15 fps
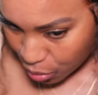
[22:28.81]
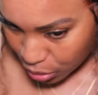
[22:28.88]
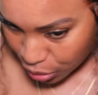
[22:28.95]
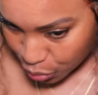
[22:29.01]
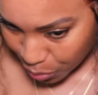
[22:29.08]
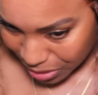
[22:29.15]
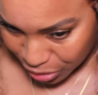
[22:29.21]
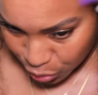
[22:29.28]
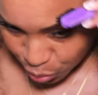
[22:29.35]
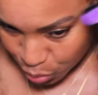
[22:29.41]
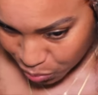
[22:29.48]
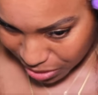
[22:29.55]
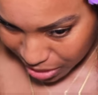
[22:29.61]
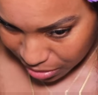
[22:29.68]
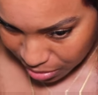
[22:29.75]
only do I
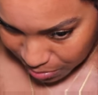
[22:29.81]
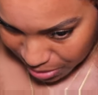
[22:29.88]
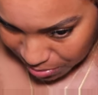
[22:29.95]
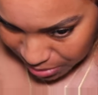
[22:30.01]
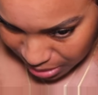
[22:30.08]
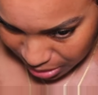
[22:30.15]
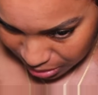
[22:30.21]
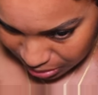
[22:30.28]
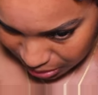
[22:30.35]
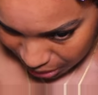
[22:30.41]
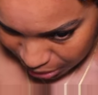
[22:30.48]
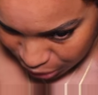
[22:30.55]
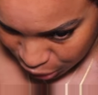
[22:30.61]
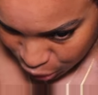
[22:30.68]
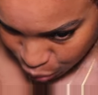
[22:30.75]
swoop down the baby hairs,
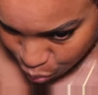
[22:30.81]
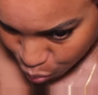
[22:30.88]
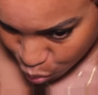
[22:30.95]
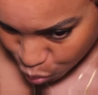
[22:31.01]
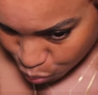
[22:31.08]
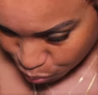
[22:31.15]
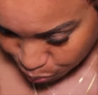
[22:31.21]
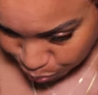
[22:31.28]
I swoop